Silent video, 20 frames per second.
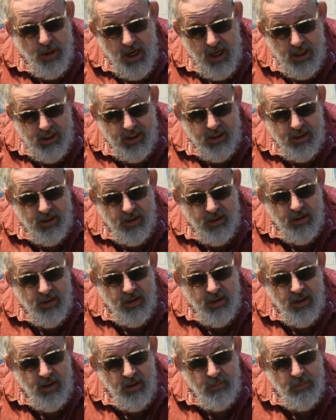pocket,
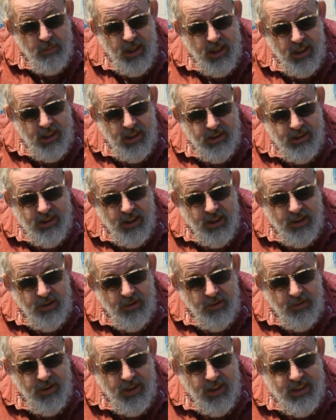but I can
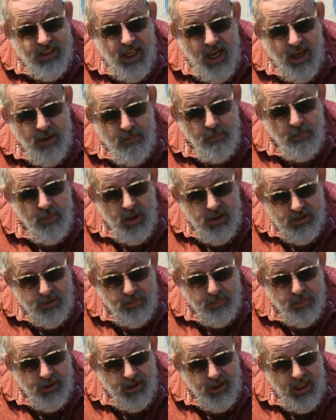tell you it's had
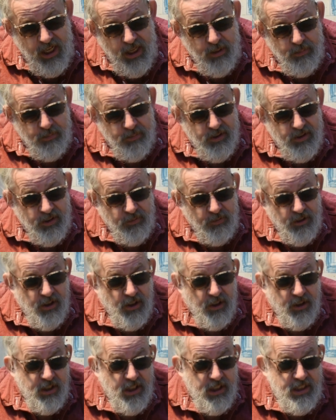multiple names,
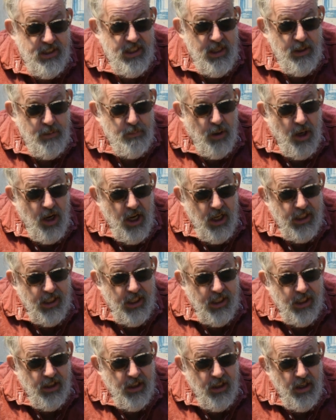called a
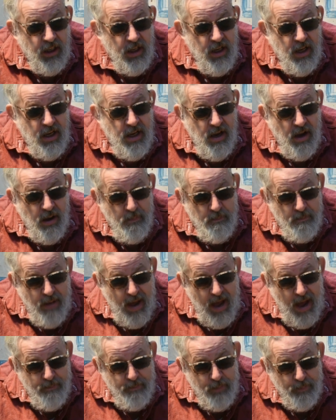D-pocket, a
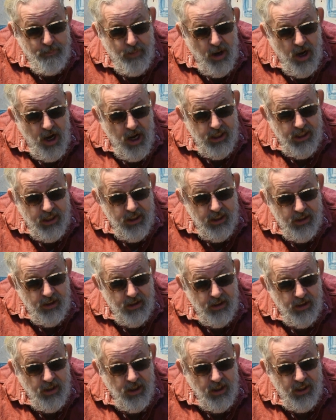map
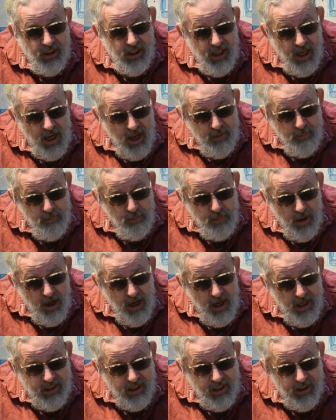pocket, a gun
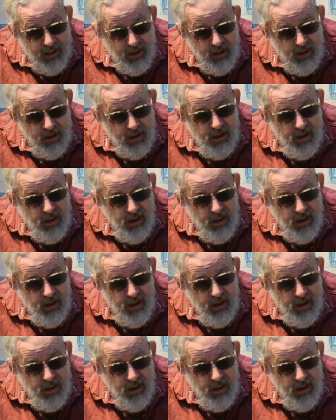pocket.